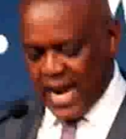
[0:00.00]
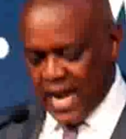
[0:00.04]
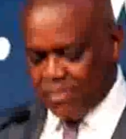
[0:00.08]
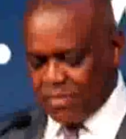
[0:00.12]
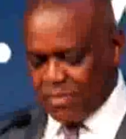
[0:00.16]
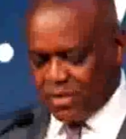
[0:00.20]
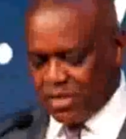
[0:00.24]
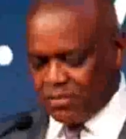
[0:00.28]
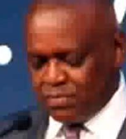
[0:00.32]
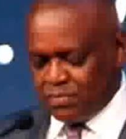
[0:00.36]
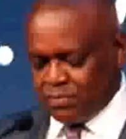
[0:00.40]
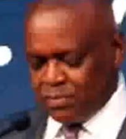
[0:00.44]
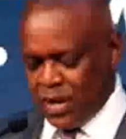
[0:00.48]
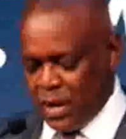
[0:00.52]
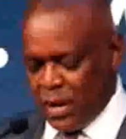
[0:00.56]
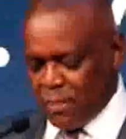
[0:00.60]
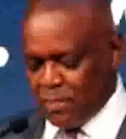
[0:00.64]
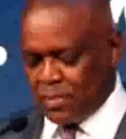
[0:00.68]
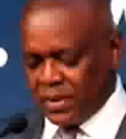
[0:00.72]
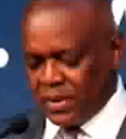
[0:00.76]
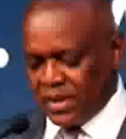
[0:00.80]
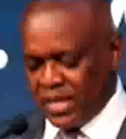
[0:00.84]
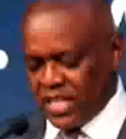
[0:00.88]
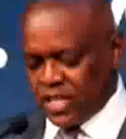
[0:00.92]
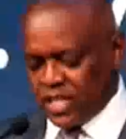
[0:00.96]
diamond
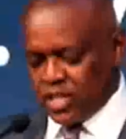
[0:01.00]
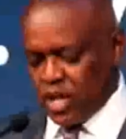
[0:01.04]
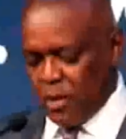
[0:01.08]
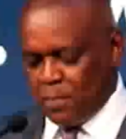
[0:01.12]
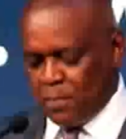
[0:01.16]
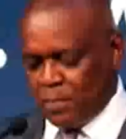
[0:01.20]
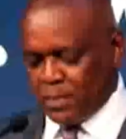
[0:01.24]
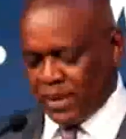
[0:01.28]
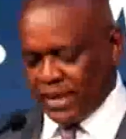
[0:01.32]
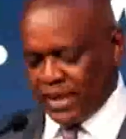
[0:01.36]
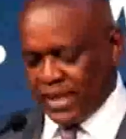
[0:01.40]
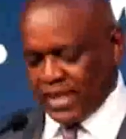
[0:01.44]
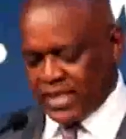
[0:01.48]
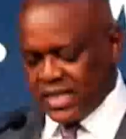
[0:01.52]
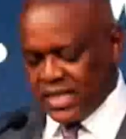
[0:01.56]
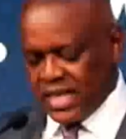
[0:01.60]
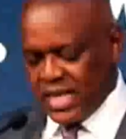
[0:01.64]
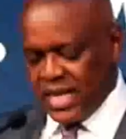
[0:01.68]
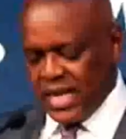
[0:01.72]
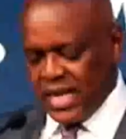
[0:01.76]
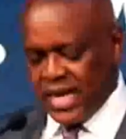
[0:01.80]
companies operate